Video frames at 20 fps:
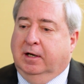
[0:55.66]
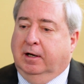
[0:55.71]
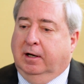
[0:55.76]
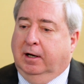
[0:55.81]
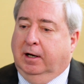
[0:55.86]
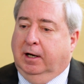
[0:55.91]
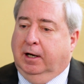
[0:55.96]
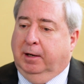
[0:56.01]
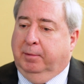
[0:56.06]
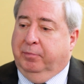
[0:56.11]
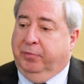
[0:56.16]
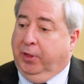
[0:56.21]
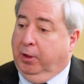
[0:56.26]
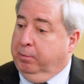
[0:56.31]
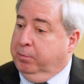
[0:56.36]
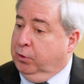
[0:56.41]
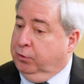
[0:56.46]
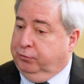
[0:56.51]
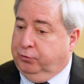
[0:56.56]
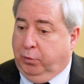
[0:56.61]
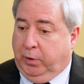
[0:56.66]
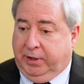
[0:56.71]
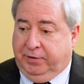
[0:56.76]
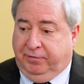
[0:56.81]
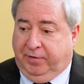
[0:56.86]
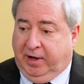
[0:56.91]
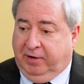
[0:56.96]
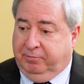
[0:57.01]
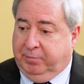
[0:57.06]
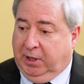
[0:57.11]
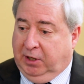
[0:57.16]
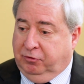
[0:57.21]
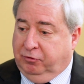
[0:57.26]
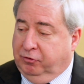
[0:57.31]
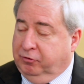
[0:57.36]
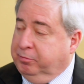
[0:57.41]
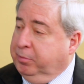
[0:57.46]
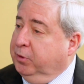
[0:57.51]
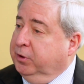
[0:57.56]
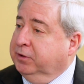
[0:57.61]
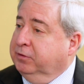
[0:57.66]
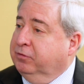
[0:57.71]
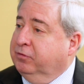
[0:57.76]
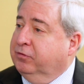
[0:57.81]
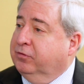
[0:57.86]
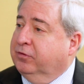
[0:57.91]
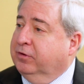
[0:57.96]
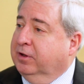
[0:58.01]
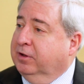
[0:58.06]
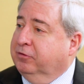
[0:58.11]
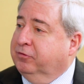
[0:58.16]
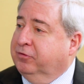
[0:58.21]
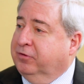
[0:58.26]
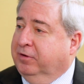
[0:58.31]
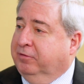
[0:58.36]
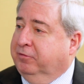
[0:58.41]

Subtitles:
they'll move 25 basis points, as